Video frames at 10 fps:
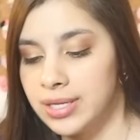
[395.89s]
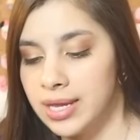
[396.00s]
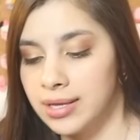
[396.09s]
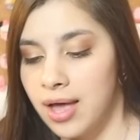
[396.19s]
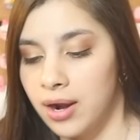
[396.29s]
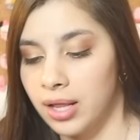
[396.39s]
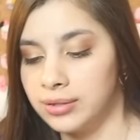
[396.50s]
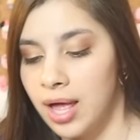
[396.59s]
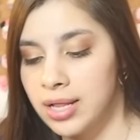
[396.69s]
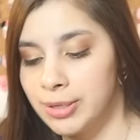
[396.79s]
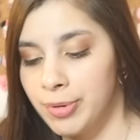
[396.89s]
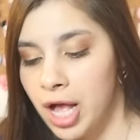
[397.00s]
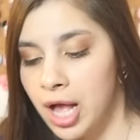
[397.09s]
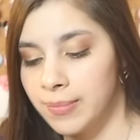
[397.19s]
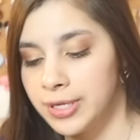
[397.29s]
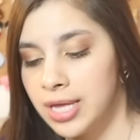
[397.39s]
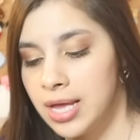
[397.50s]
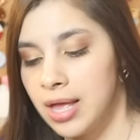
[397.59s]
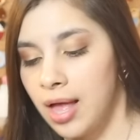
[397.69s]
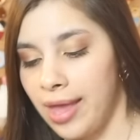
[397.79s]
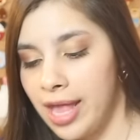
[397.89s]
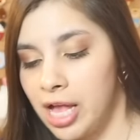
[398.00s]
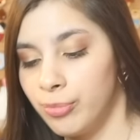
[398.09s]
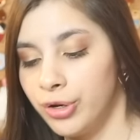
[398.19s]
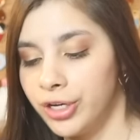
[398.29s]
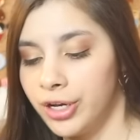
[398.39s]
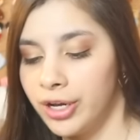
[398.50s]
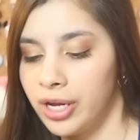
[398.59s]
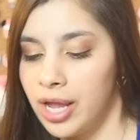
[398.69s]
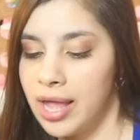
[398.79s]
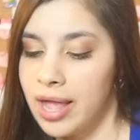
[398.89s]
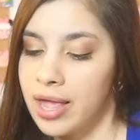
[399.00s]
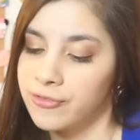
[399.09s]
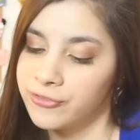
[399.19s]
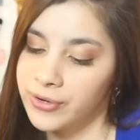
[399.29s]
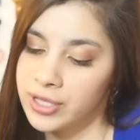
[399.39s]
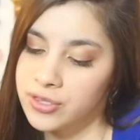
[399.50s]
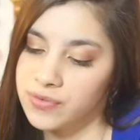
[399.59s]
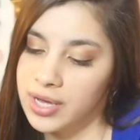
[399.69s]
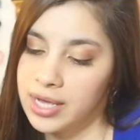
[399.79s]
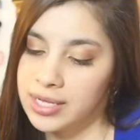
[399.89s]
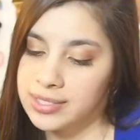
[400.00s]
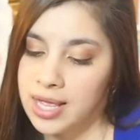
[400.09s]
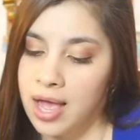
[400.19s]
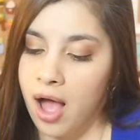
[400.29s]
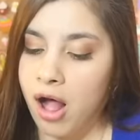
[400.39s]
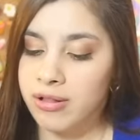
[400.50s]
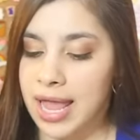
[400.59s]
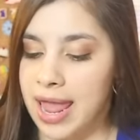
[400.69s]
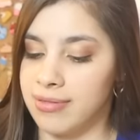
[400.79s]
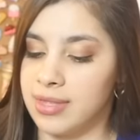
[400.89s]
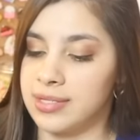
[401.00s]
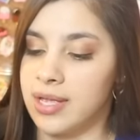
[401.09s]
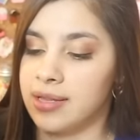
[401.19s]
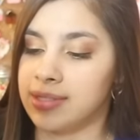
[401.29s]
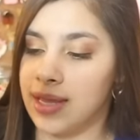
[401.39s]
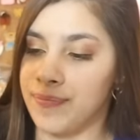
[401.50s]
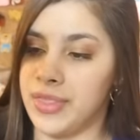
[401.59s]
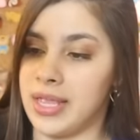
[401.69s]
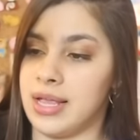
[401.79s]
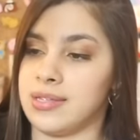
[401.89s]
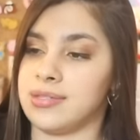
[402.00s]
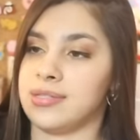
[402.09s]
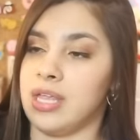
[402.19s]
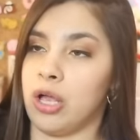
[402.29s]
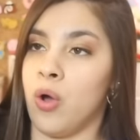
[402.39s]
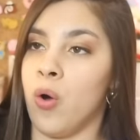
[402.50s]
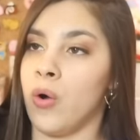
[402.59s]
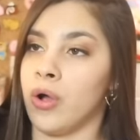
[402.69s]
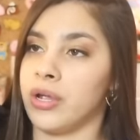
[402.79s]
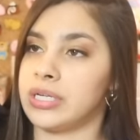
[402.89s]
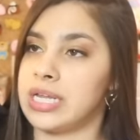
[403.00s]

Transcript: like got a lollipop, a hamburger, and french fries. I'll hang this on something as clutter